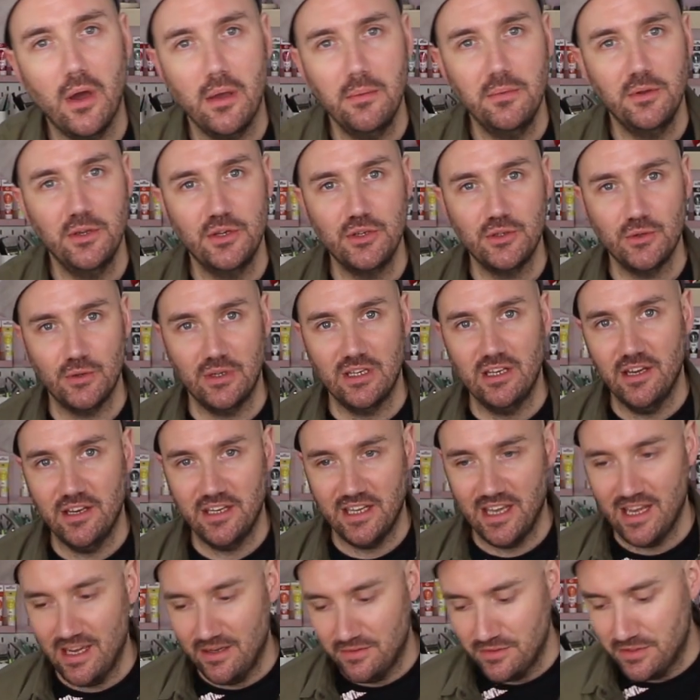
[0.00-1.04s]
hope you enjoyed
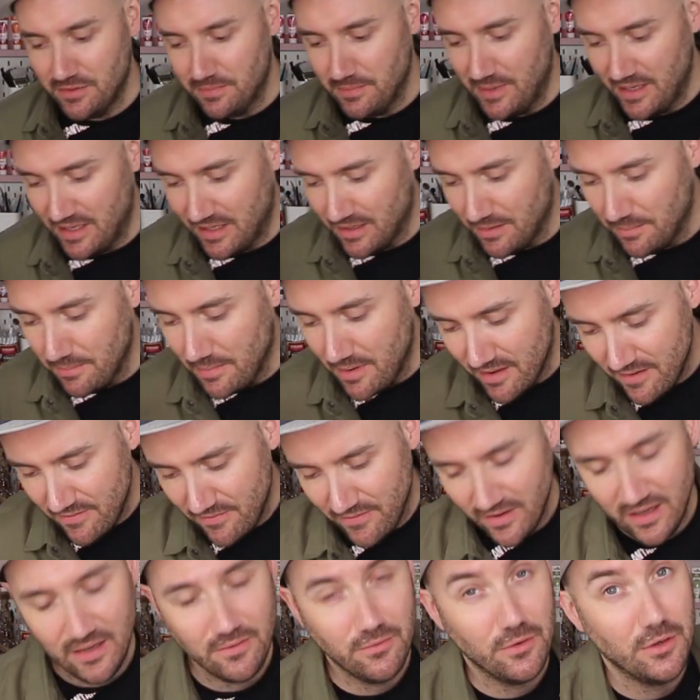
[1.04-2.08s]
learning how to make my
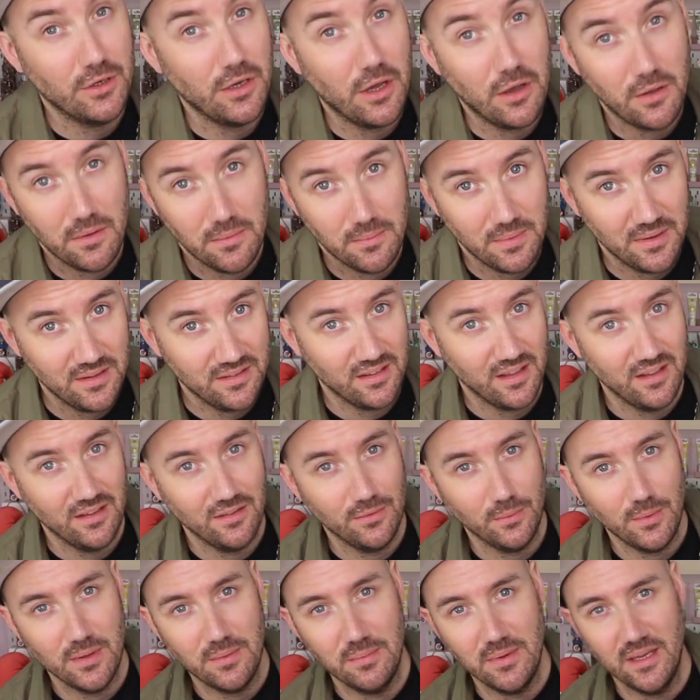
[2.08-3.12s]
favourite oat
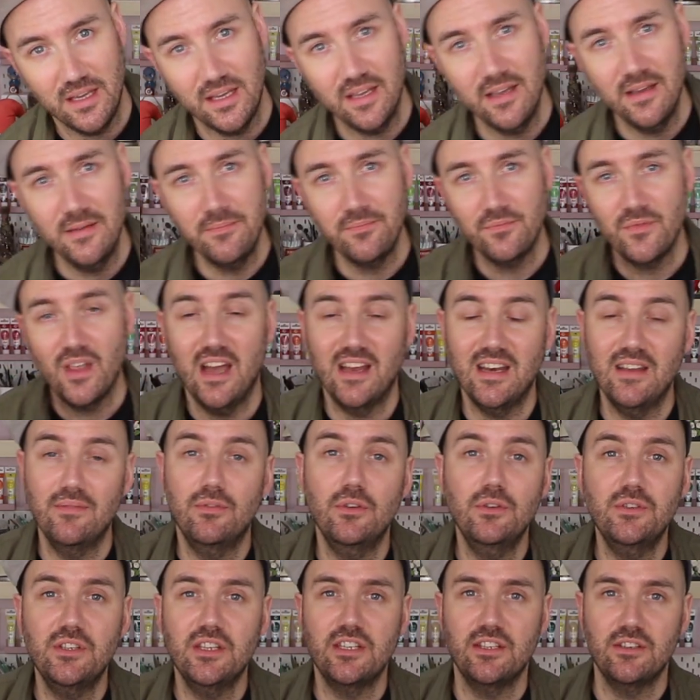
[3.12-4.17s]
biscuits with me. And
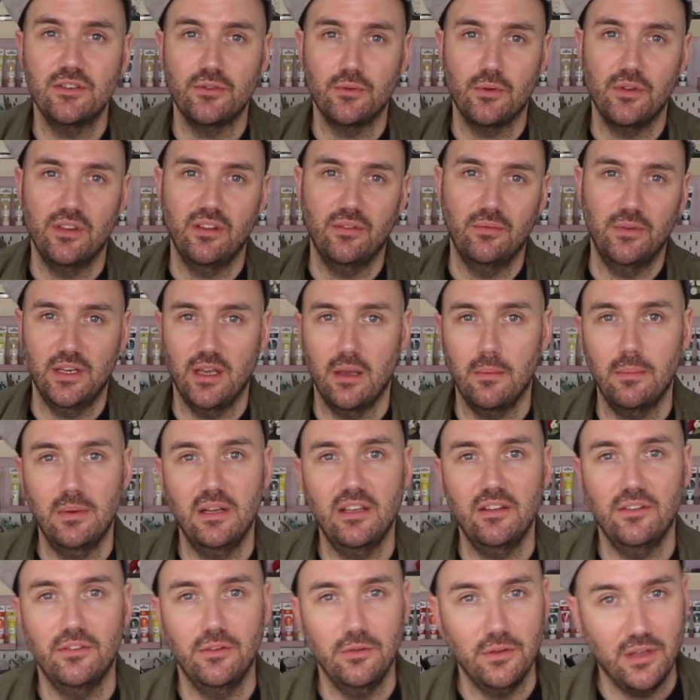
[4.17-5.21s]
if you did enjoy this video,
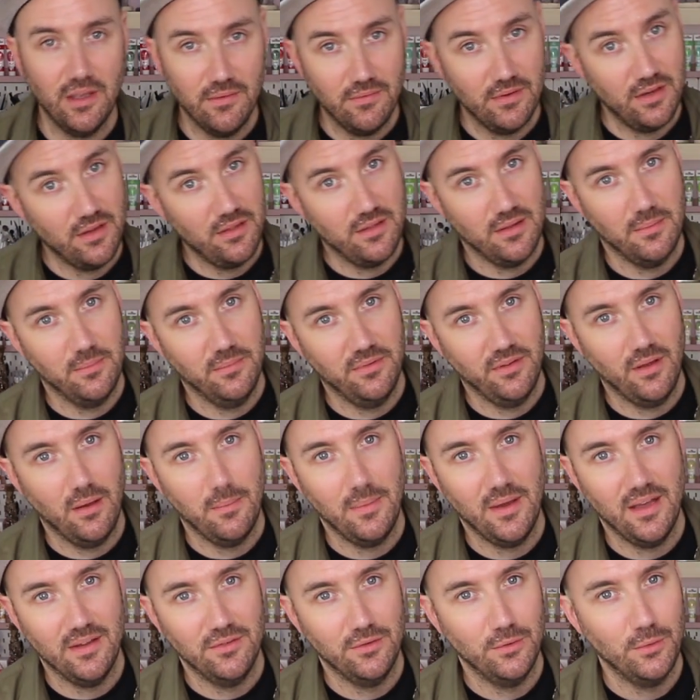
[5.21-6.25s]
please do give it a thumbs
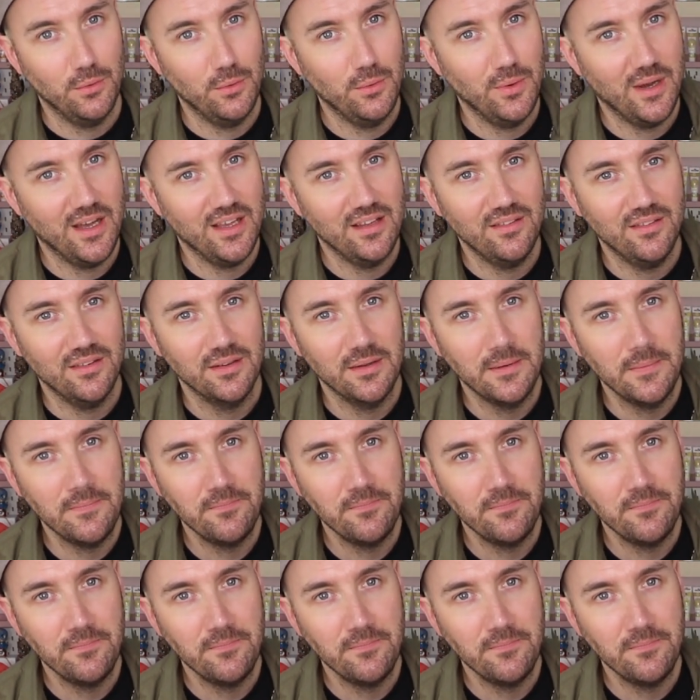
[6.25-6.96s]
up as always.